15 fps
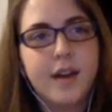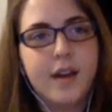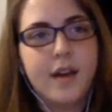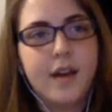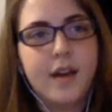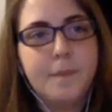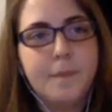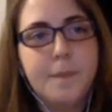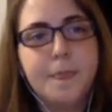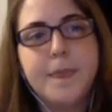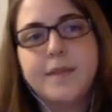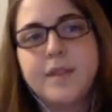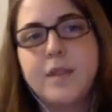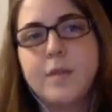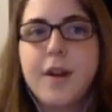
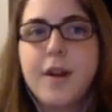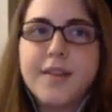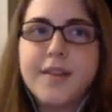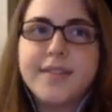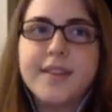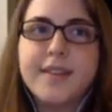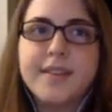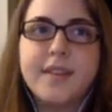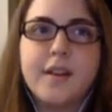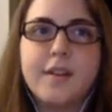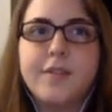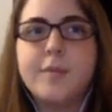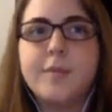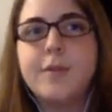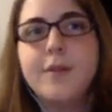So the process
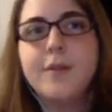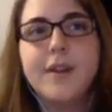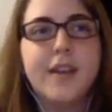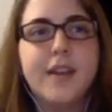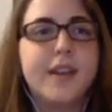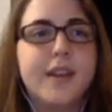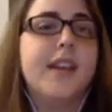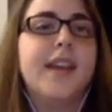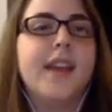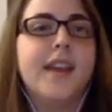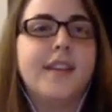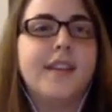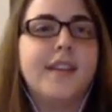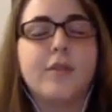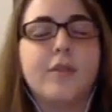of deploying
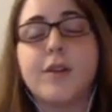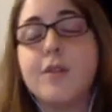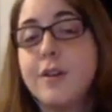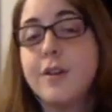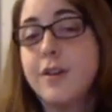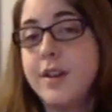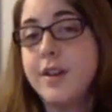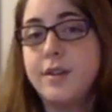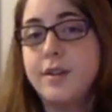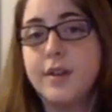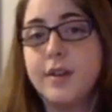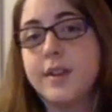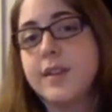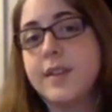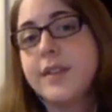the recorder and
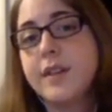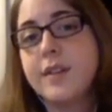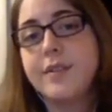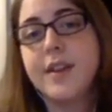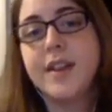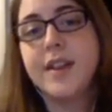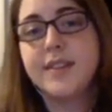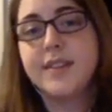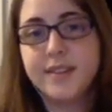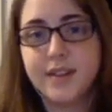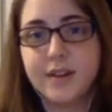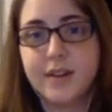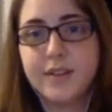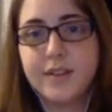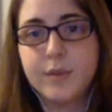doing the survey
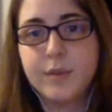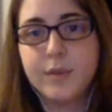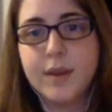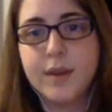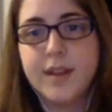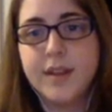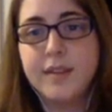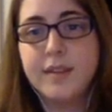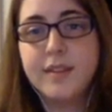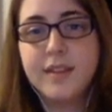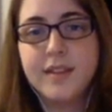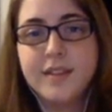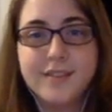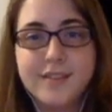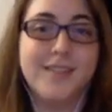starts with
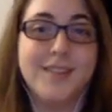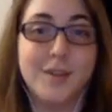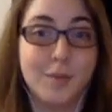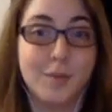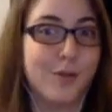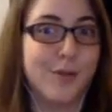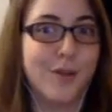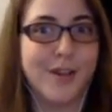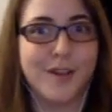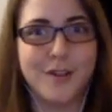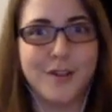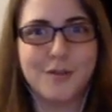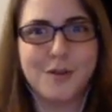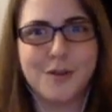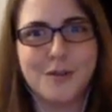deploying
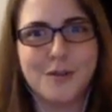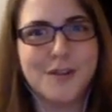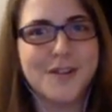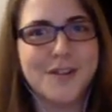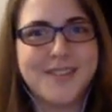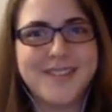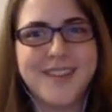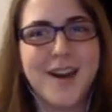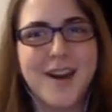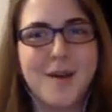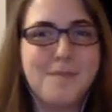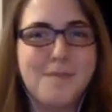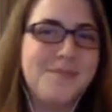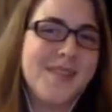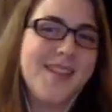all the recorders
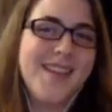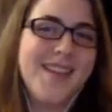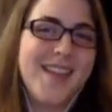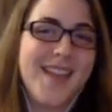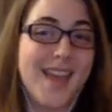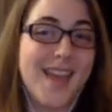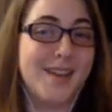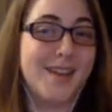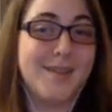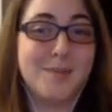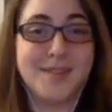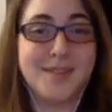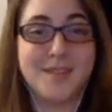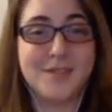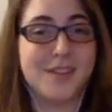and
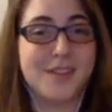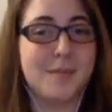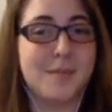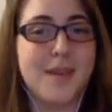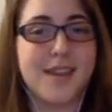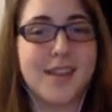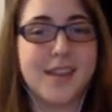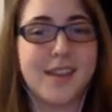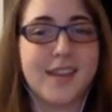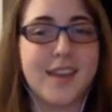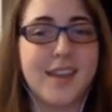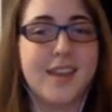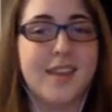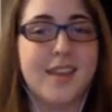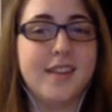specifically picking
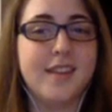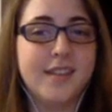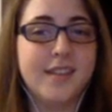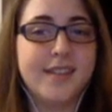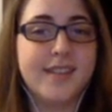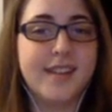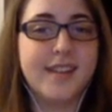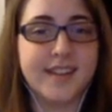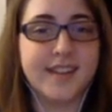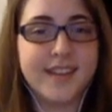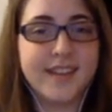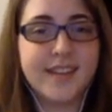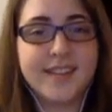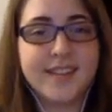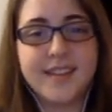a study
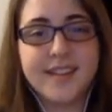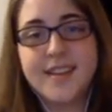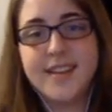site.